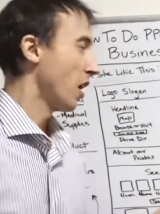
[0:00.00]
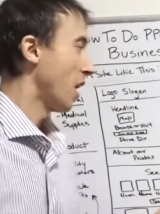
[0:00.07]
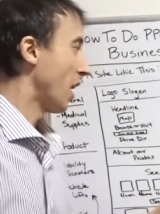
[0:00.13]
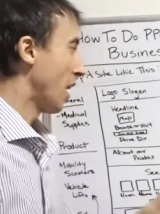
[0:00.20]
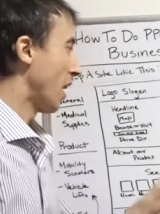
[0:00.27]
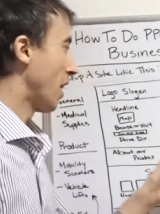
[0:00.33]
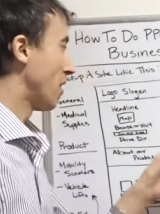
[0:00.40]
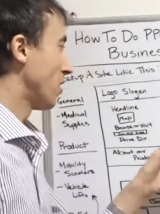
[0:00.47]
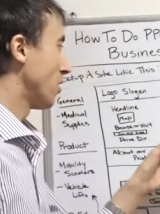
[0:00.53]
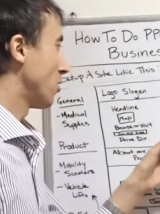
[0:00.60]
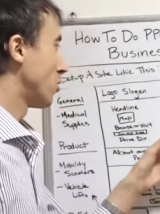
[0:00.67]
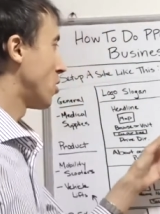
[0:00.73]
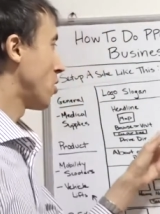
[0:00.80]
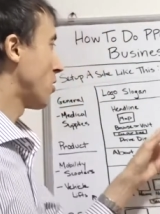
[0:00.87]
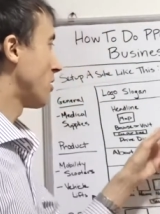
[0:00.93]
And
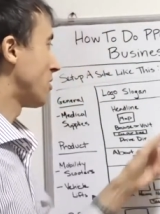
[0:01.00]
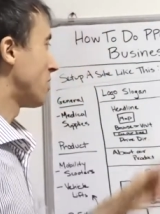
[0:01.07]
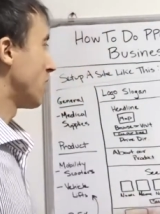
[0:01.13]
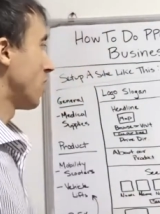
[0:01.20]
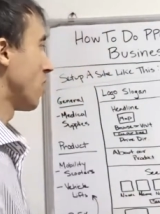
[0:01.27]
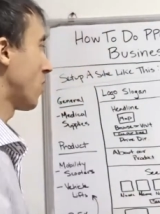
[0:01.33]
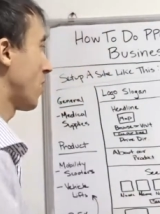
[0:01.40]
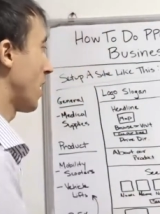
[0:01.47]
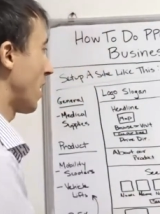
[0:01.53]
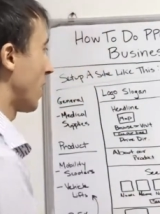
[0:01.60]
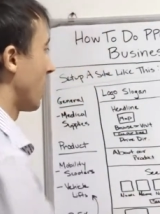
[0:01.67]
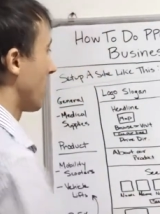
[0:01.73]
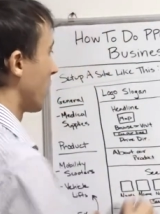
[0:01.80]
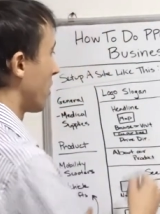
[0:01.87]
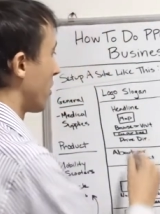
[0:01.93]
so you could see,
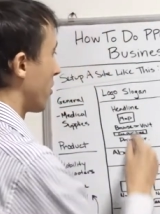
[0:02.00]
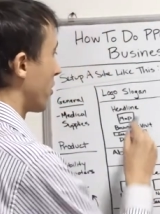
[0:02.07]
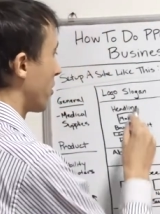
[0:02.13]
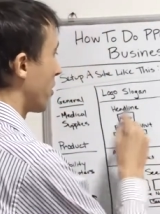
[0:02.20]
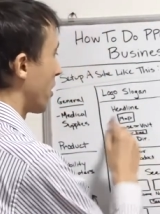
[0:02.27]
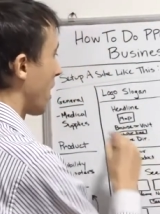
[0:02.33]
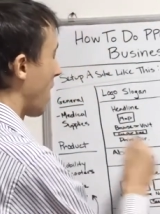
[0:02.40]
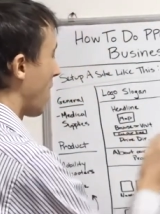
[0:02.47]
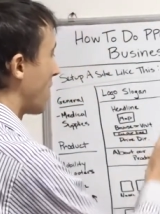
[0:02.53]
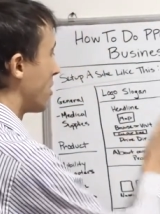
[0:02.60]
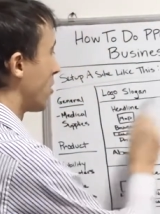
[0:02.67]
okay, I